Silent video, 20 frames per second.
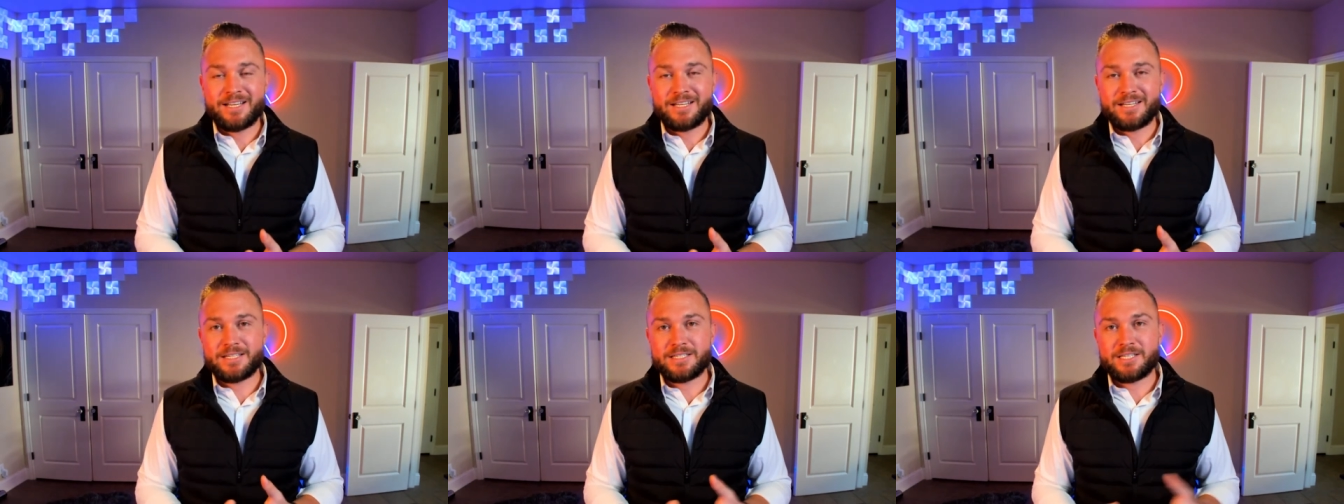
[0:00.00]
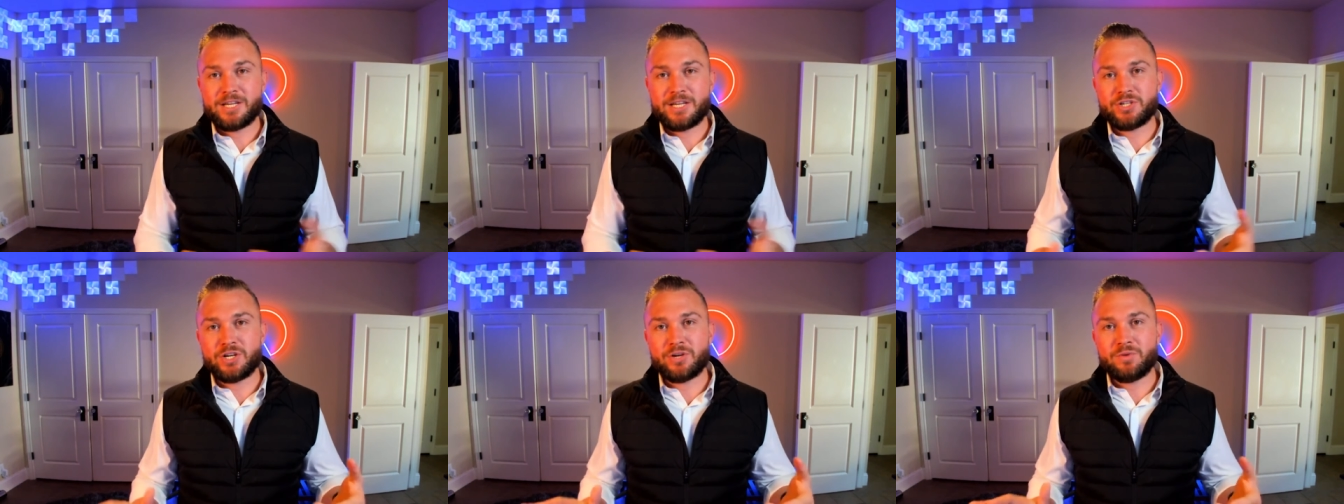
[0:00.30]

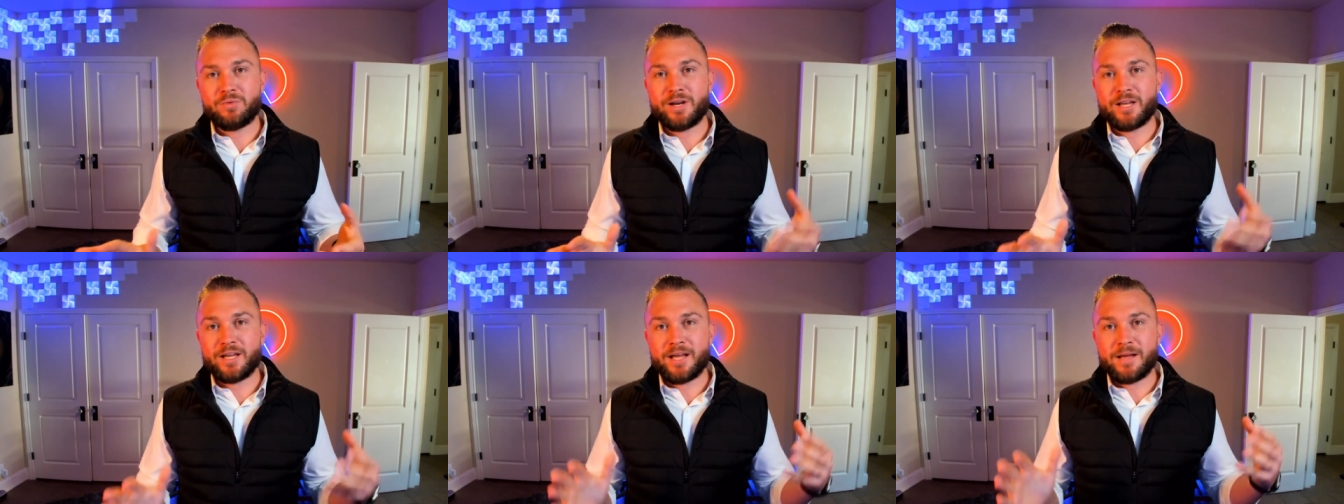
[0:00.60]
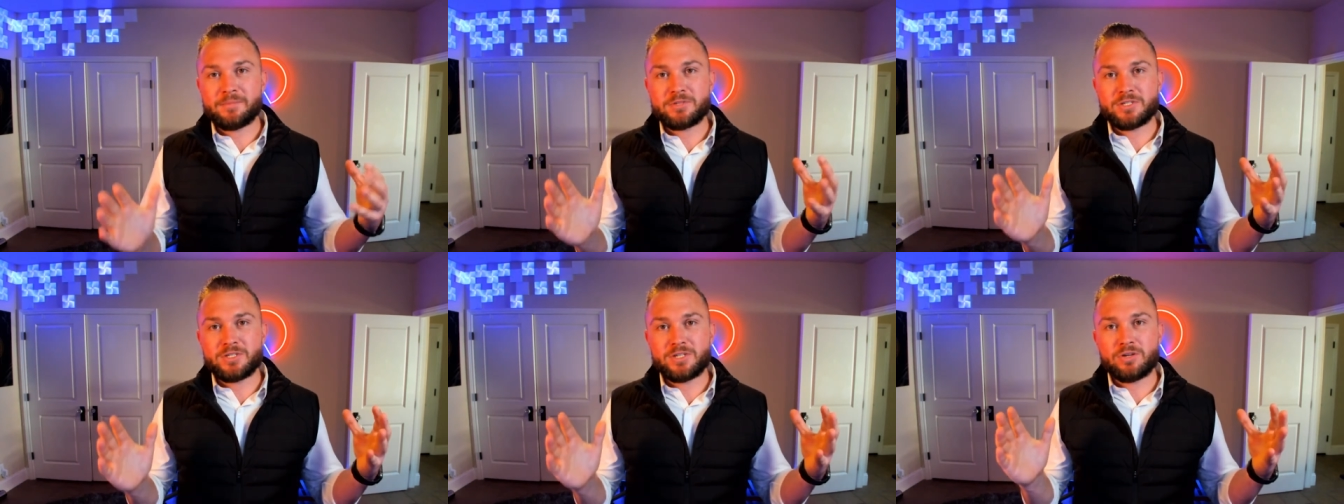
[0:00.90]
decision when it
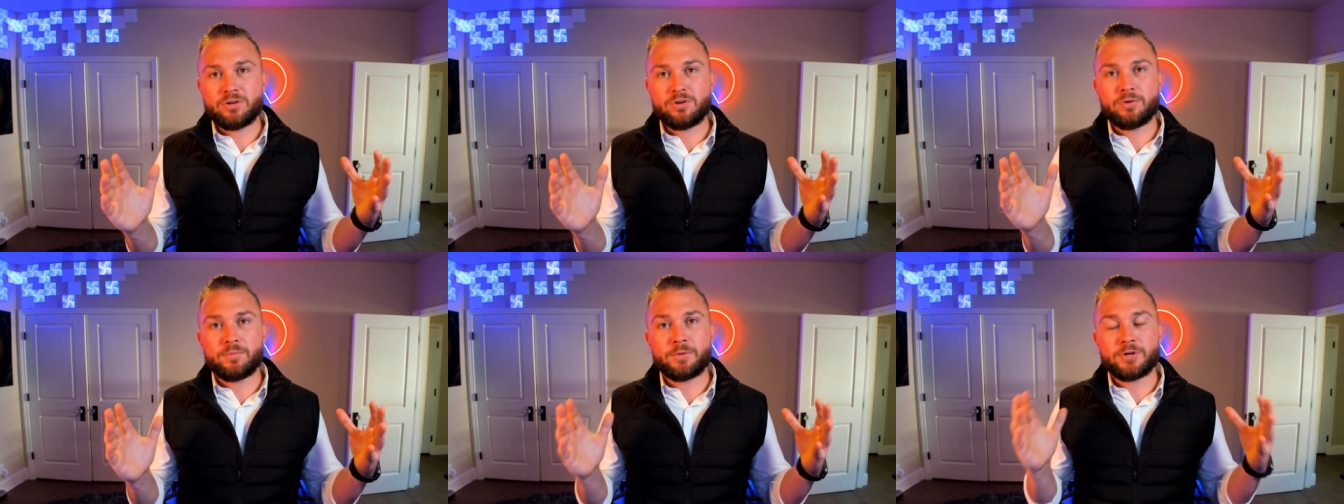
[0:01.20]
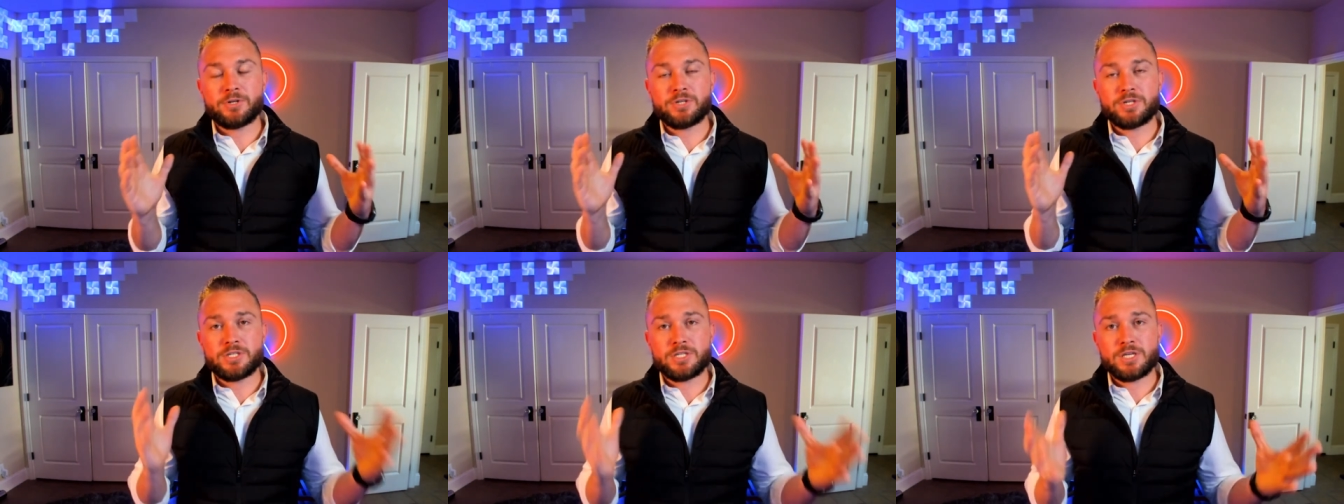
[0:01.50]
comes to
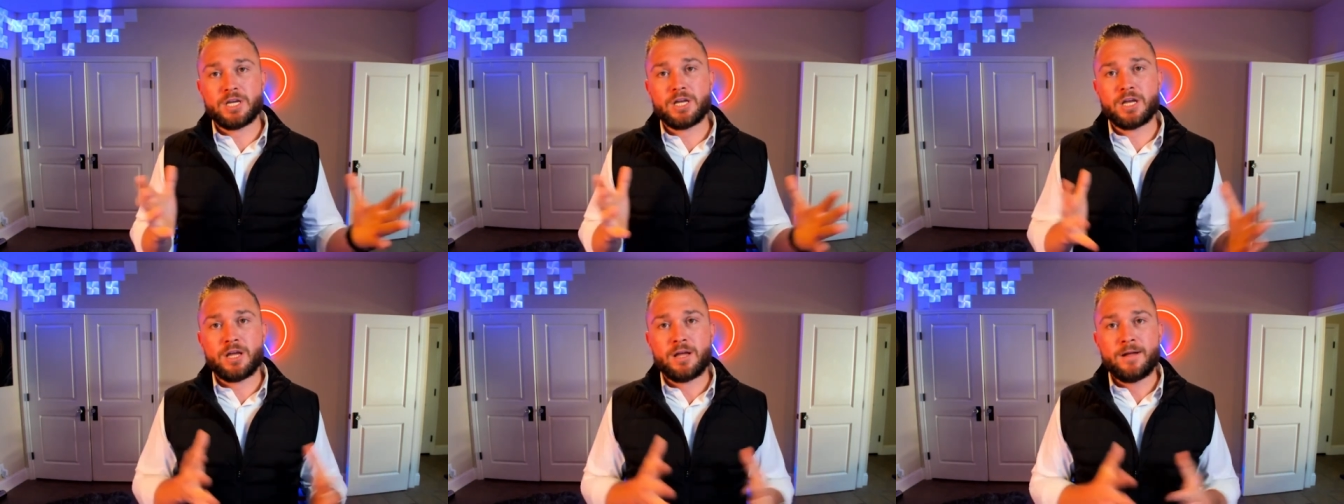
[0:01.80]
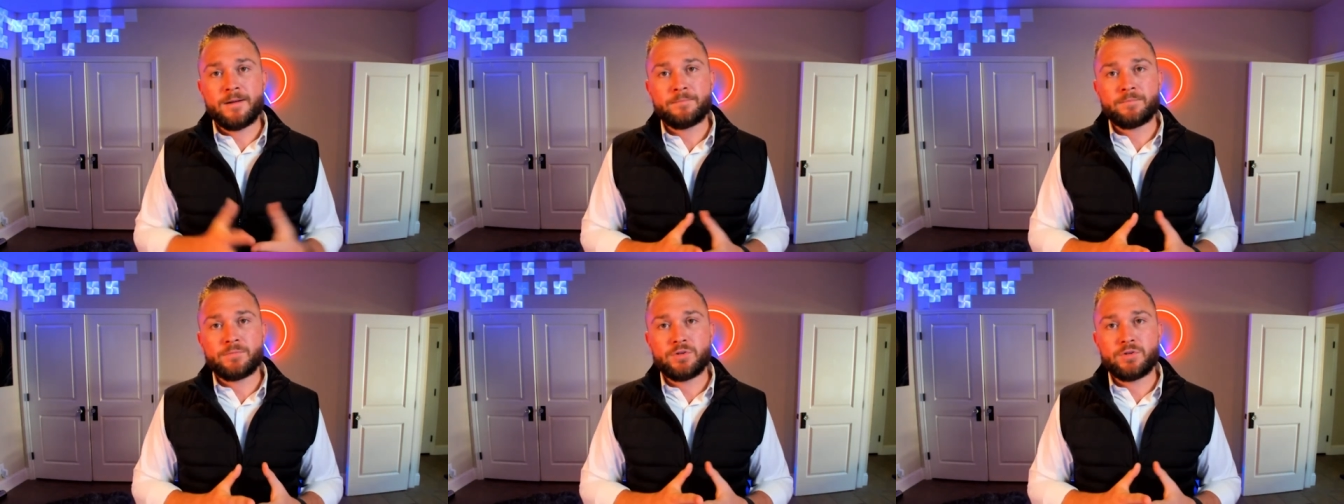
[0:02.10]
purchasing